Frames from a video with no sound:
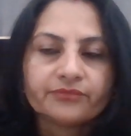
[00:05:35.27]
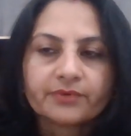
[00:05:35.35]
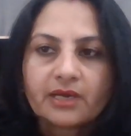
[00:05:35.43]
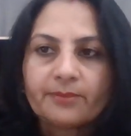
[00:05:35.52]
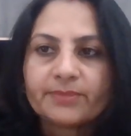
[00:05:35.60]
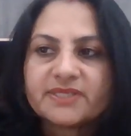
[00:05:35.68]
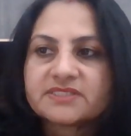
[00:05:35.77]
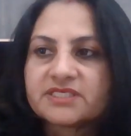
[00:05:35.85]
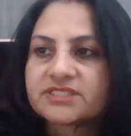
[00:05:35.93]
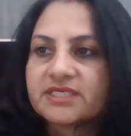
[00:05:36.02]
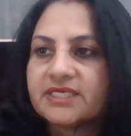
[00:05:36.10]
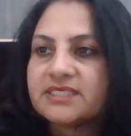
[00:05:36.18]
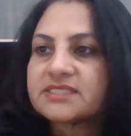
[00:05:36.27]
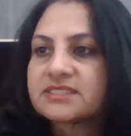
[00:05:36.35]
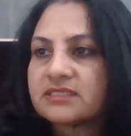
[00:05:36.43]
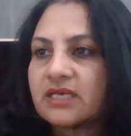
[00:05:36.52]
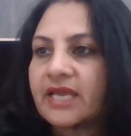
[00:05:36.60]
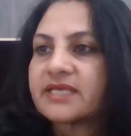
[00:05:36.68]
Compensation is
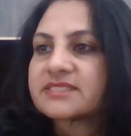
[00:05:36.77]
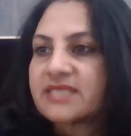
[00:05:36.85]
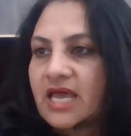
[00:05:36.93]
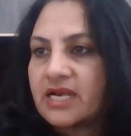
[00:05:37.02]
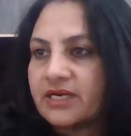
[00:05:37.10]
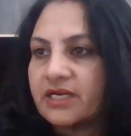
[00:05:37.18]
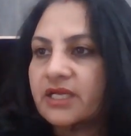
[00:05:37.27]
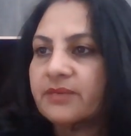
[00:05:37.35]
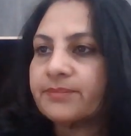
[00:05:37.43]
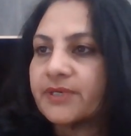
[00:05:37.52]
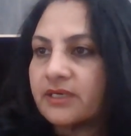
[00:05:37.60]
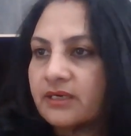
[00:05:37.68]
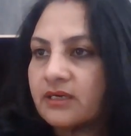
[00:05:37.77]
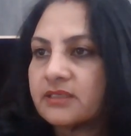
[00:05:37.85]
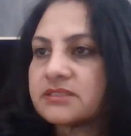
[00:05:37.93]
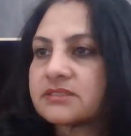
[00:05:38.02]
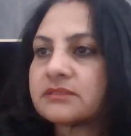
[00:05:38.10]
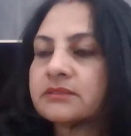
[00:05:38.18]
like salary,
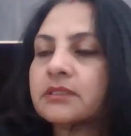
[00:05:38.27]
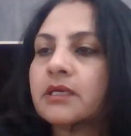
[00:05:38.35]
perks,